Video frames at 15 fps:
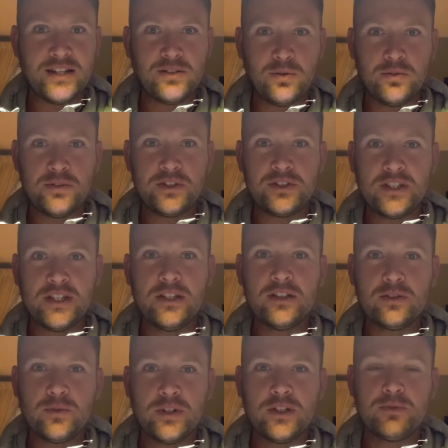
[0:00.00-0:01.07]
I want them to sink as
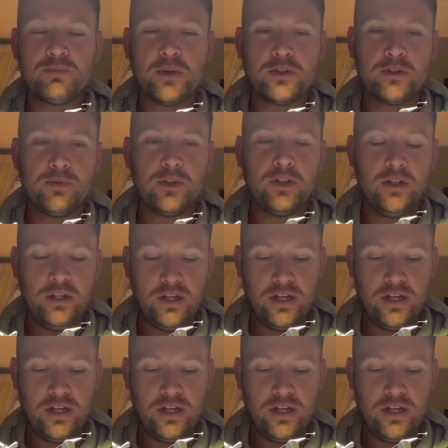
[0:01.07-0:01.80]
quick as possible.